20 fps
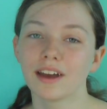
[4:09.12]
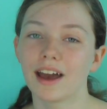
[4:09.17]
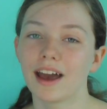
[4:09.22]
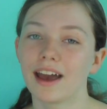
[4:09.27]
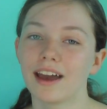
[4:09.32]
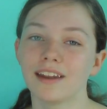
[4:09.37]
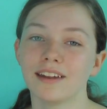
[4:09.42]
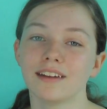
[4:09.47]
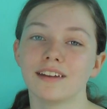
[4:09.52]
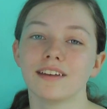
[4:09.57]

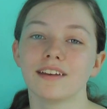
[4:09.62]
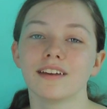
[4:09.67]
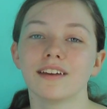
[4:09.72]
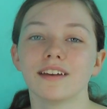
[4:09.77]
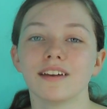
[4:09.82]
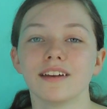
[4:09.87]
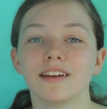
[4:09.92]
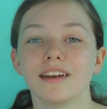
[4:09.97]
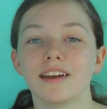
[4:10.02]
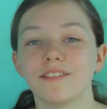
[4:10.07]
And
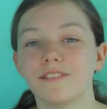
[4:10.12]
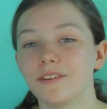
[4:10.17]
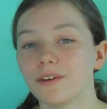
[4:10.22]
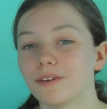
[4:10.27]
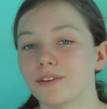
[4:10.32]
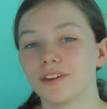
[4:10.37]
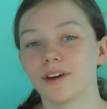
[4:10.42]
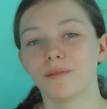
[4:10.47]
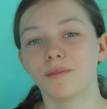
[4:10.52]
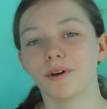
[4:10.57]
if
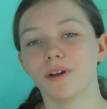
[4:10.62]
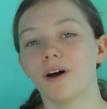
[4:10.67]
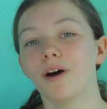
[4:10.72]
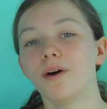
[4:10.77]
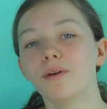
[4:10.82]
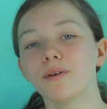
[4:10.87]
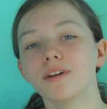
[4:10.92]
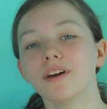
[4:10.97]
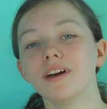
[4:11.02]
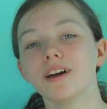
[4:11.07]
you're someone
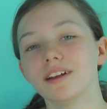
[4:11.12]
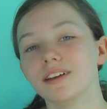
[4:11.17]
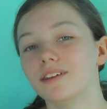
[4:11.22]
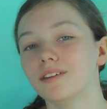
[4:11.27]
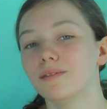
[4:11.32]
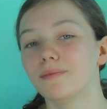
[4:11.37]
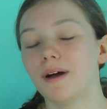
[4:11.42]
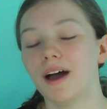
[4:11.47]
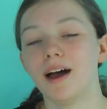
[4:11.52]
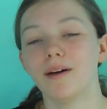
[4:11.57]
older and
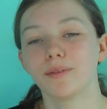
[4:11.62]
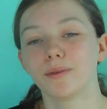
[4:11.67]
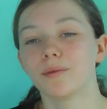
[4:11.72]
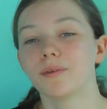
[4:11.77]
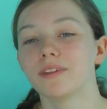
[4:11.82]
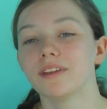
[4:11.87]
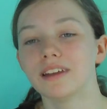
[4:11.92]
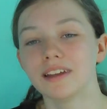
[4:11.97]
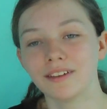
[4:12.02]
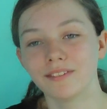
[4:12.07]
you perhaps
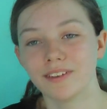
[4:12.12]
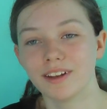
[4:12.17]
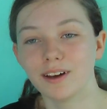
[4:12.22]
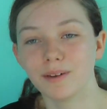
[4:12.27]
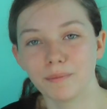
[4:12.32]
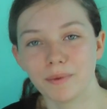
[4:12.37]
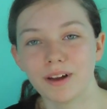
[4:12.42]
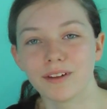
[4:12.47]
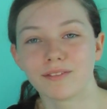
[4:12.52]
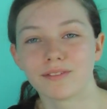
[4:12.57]
want to leave a
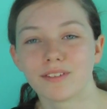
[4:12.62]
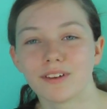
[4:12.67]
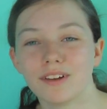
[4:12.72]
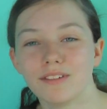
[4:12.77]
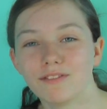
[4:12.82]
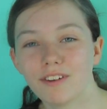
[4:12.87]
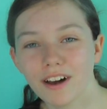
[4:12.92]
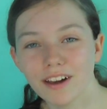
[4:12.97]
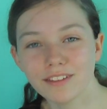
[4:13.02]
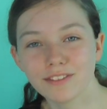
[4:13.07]
little bit of
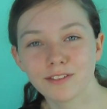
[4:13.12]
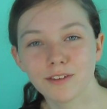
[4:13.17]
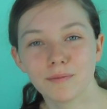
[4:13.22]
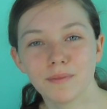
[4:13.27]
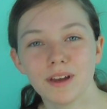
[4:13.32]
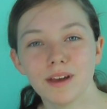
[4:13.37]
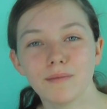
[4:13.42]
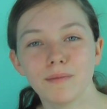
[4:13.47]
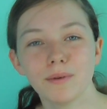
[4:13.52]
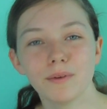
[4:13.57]
advice for
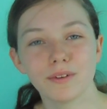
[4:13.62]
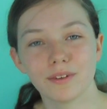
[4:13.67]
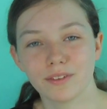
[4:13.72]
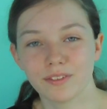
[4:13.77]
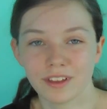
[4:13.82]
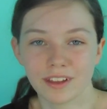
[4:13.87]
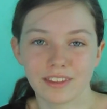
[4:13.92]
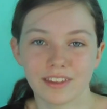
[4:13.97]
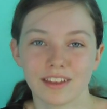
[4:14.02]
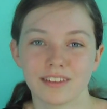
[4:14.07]
people, you
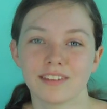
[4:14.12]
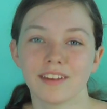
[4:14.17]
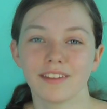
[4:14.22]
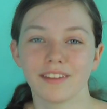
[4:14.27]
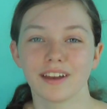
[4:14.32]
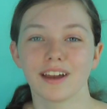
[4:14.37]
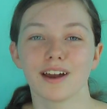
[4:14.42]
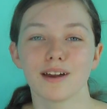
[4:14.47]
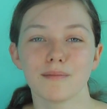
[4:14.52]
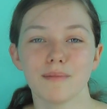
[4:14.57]
think there's
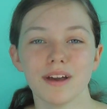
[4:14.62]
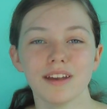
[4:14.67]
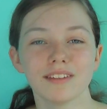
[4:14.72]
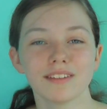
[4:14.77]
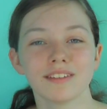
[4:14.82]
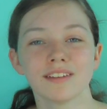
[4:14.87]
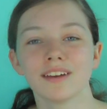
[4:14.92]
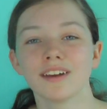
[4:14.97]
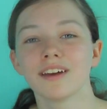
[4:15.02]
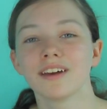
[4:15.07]
something I
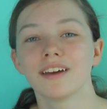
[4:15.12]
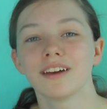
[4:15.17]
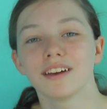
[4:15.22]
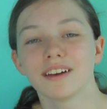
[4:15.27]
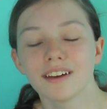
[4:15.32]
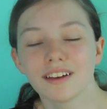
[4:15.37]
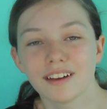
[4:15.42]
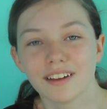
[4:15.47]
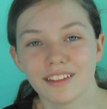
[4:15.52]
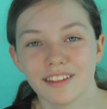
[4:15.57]
missed,
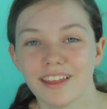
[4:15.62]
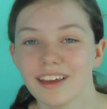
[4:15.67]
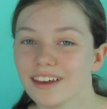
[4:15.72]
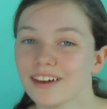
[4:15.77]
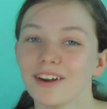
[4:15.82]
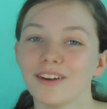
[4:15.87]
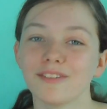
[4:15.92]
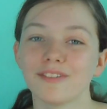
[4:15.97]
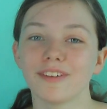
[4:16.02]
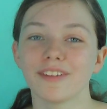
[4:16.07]
then
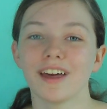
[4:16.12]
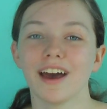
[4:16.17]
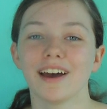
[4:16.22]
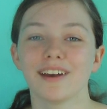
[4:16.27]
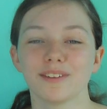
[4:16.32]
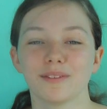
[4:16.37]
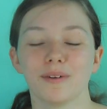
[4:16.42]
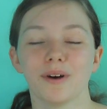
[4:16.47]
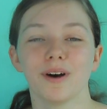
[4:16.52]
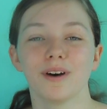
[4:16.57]
go for
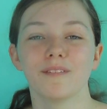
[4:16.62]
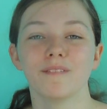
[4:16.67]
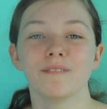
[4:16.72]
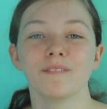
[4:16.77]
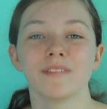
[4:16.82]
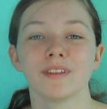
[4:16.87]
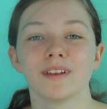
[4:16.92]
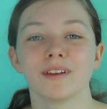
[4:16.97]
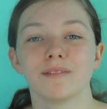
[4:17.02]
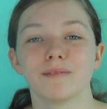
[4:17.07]
that as well,
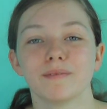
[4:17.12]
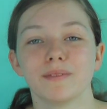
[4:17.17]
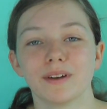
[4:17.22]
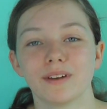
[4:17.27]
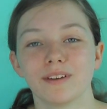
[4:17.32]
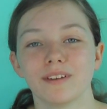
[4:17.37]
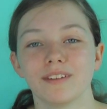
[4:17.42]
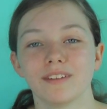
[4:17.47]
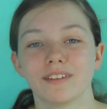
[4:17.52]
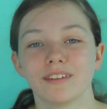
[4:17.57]

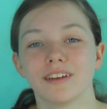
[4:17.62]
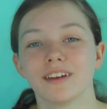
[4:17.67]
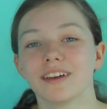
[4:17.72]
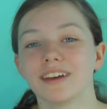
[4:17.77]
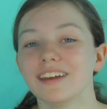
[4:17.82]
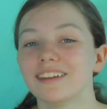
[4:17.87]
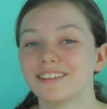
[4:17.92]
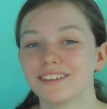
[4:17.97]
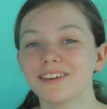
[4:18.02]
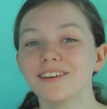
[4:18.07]
because
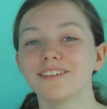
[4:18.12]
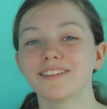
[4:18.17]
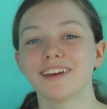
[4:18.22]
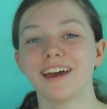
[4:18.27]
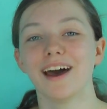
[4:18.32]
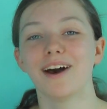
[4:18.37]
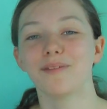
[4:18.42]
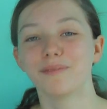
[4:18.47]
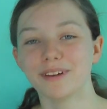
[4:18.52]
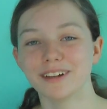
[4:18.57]
it's good to
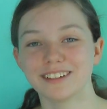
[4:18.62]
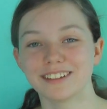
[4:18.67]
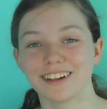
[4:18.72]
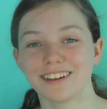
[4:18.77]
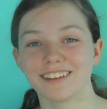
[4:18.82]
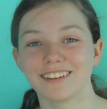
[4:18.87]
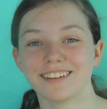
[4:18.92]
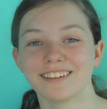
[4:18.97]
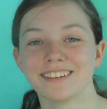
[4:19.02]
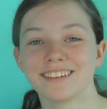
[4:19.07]
help each
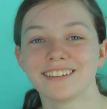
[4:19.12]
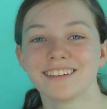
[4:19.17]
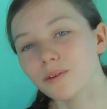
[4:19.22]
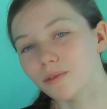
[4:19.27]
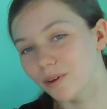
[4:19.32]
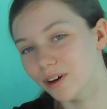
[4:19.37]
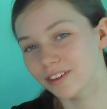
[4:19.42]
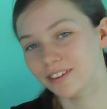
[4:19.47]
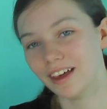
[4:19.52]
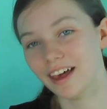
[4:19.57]
other.
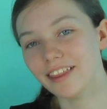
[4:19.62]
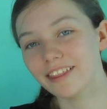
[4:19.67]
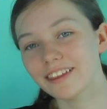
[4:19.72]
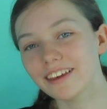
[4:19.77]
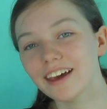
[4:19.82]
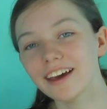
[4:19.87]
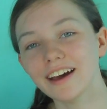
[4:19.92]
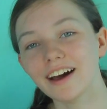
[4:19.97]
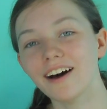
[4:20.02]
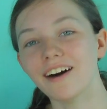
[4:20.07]
Wes ab
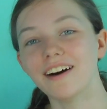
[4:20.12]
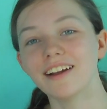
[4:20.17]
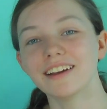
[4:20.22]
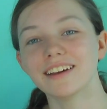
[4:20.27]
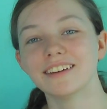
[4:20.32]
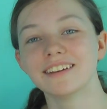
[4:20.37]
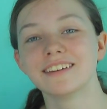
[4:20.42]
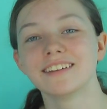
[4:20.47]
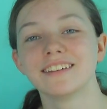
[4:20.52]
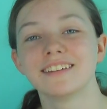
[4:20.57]
ye
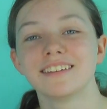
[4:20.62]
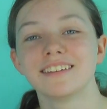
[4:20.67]
hala.